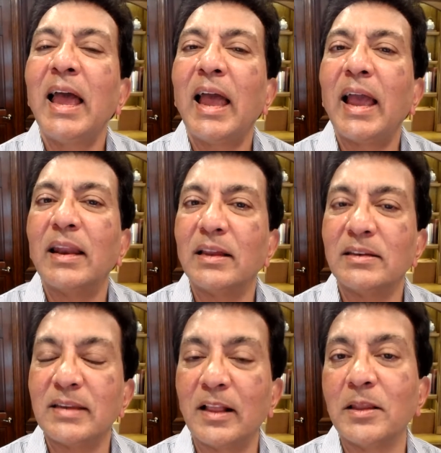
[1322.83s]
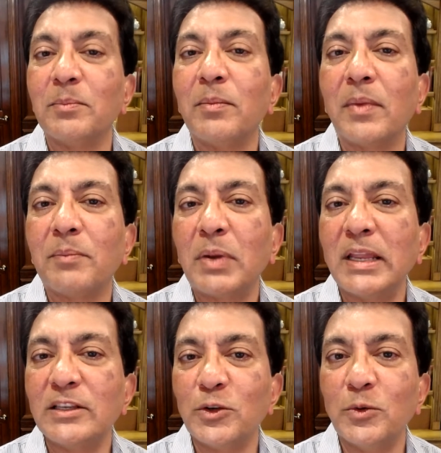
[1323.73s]
and I tell them,
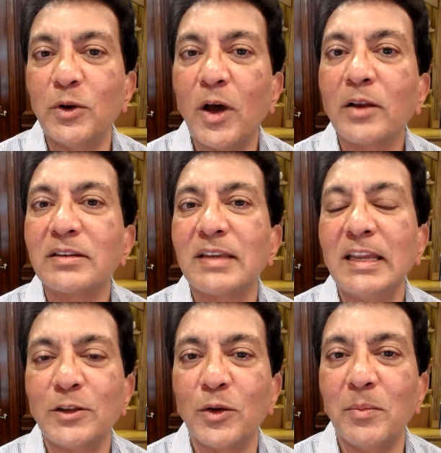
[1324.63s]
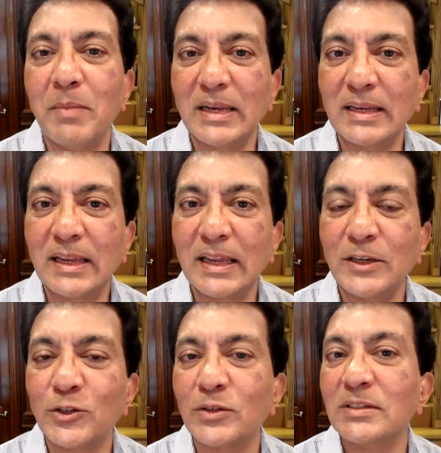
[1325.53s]
please do not take your
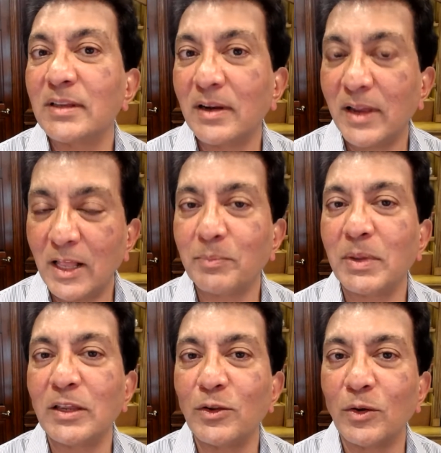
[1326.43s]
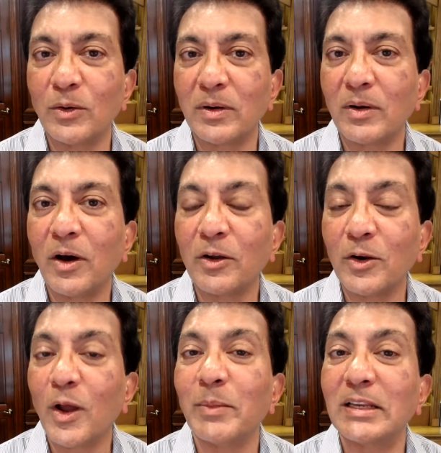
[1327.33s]
medications that are helping your
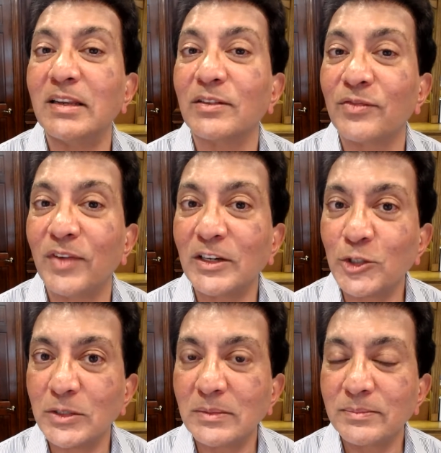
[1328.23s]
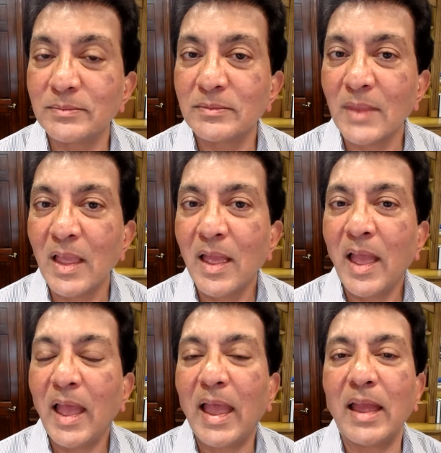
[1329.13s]
autonomic dysfunction,
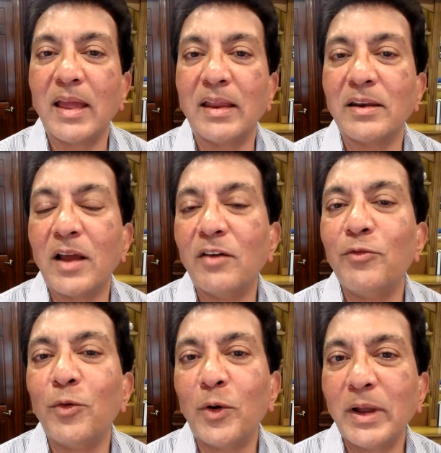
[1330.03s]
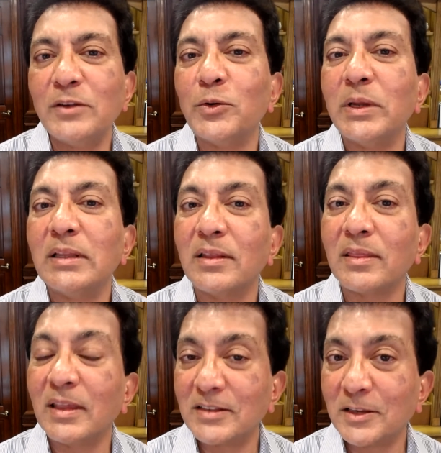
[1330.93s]
and avoid doing the
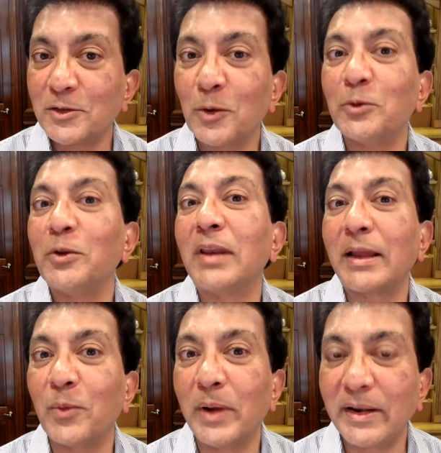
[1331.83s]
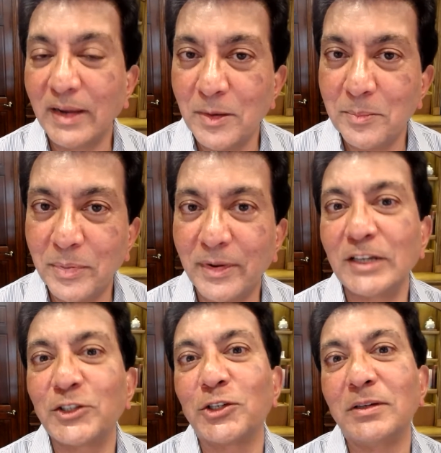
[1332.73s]
things I told you, like wearing
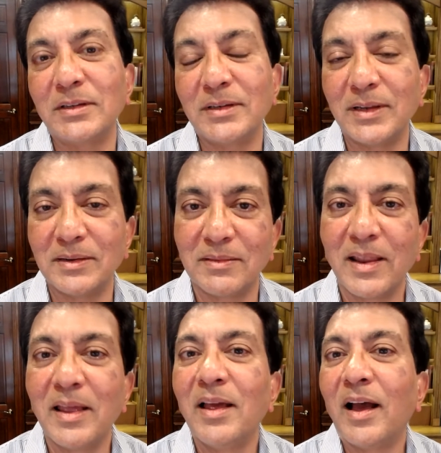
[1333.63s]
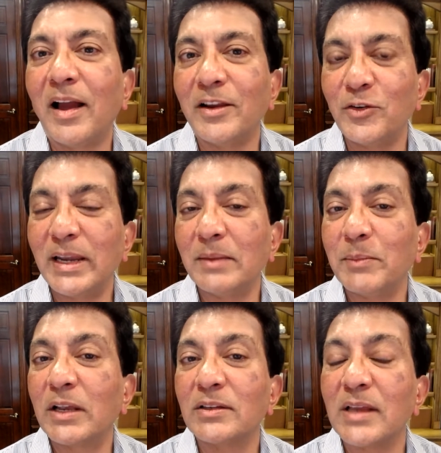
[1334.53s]
compression and hydrating,
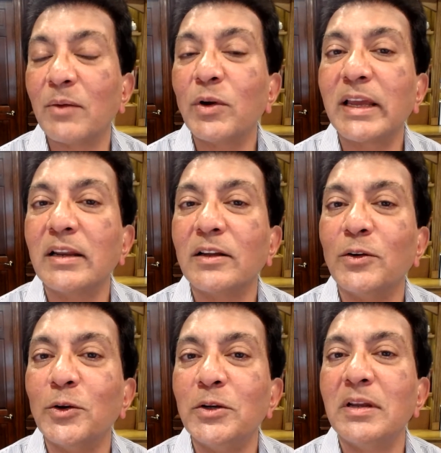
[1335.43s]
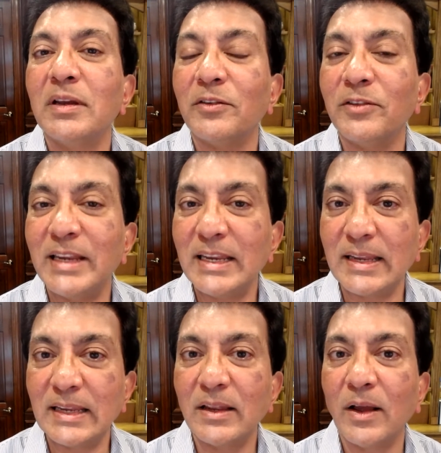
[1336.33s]
because I want to get a good
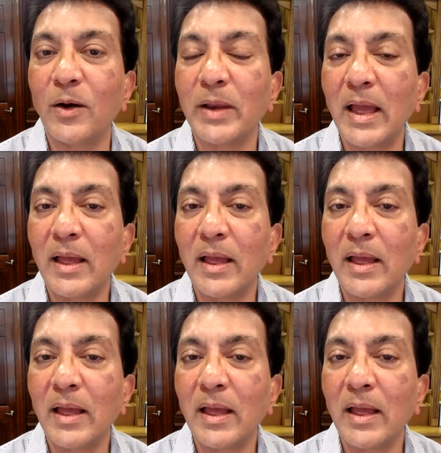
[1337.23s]
reading on